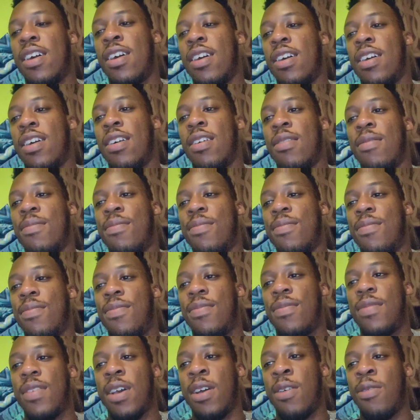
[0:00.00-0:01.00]
I
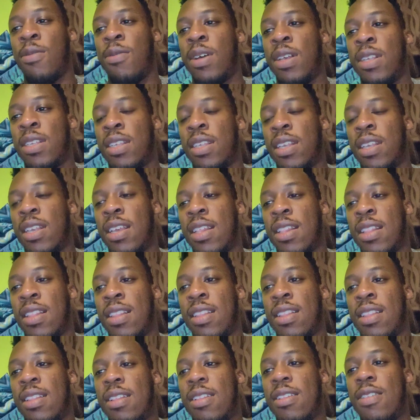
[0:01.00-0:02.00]

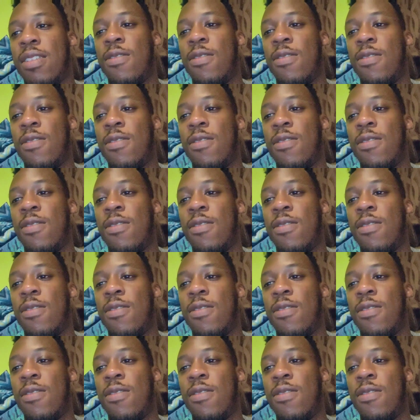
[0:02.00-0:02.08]
wasn't